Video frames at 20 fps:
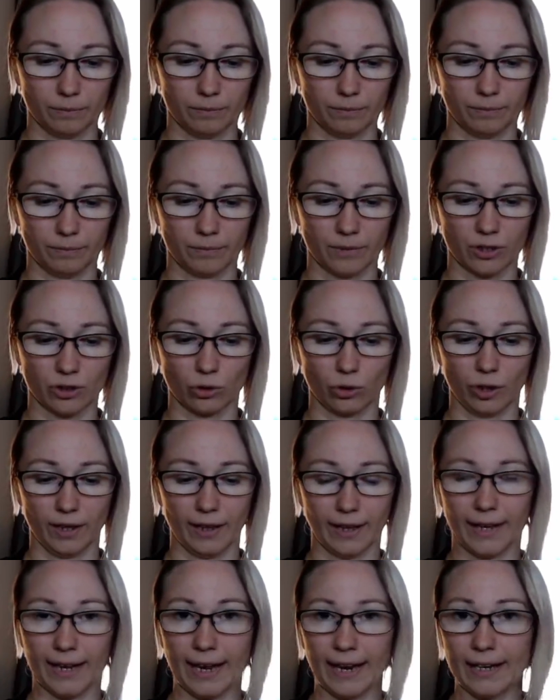because they're only
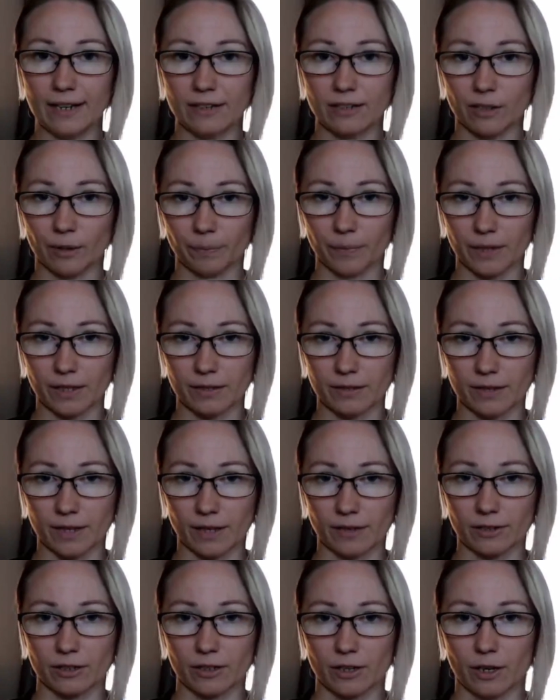like 80 something
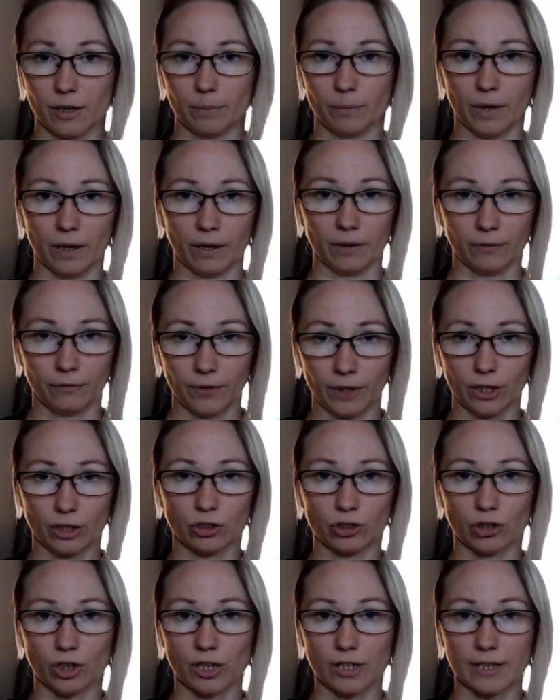cents. But
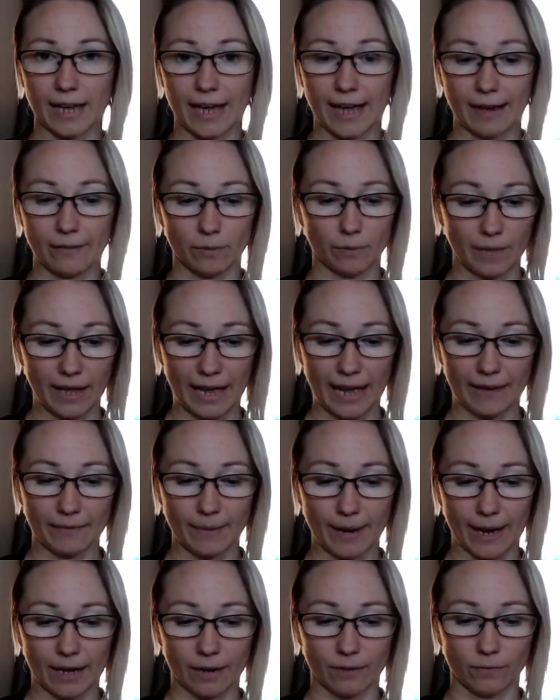fingers crossed they have them. They
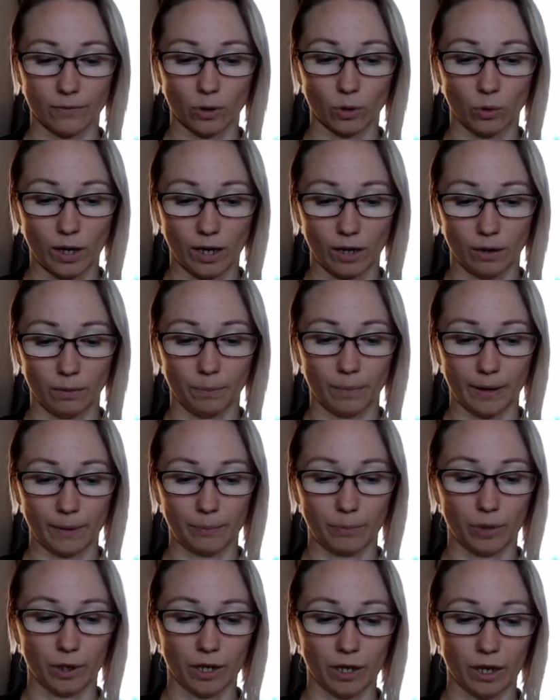haven't had them for a while, but I
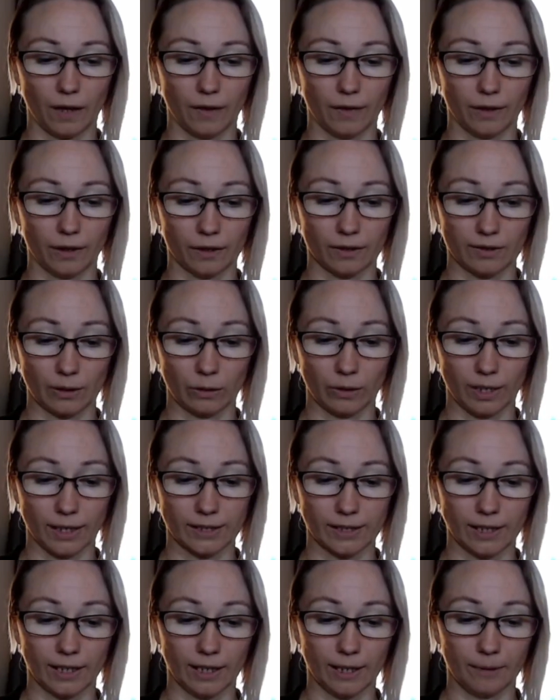put it on there because I would
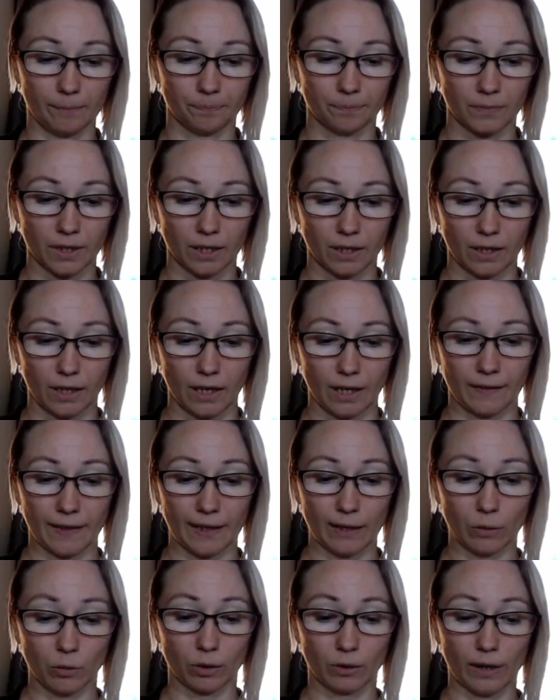like to get it.
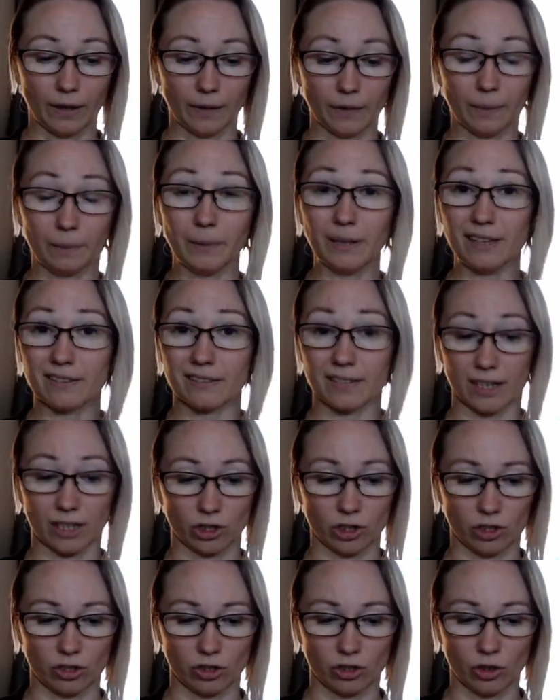Then we're around the meat
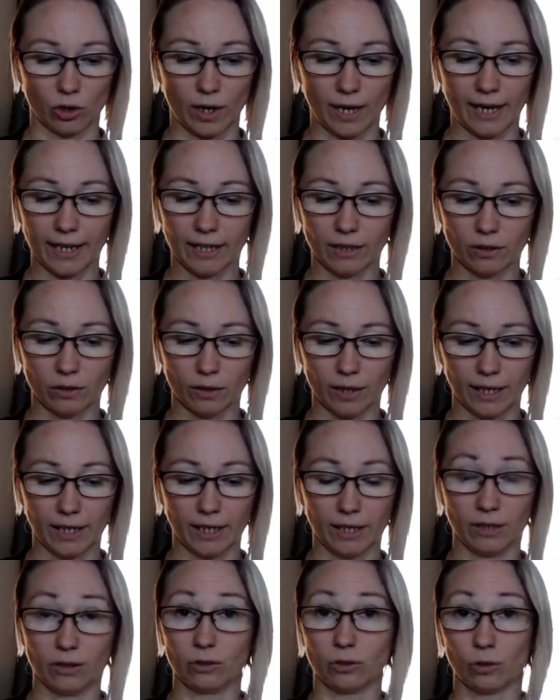section, so I know I
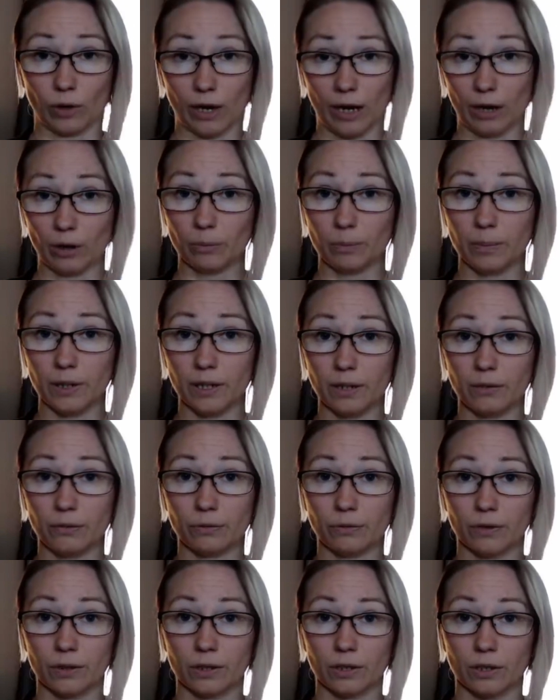need ground
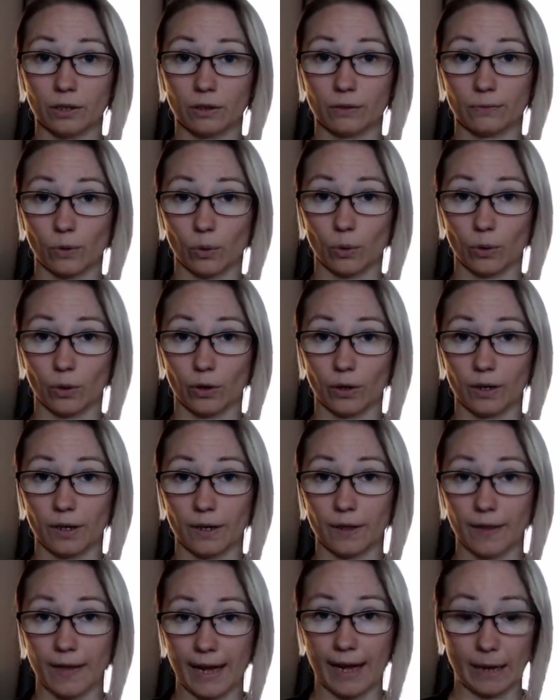beef
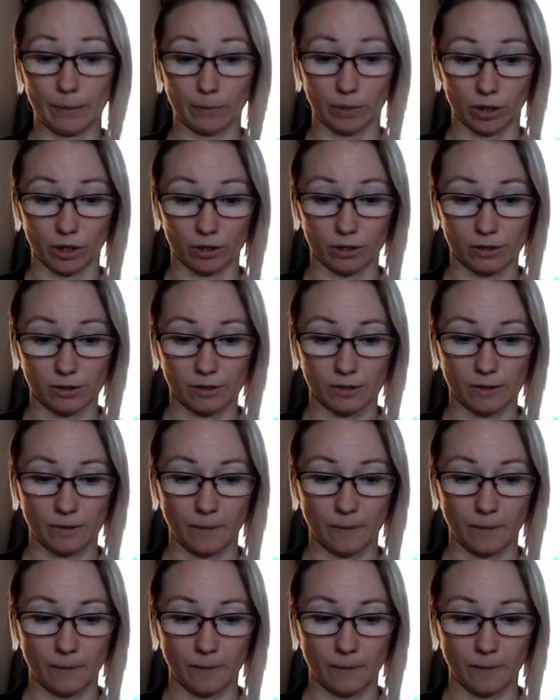for the hamburgers,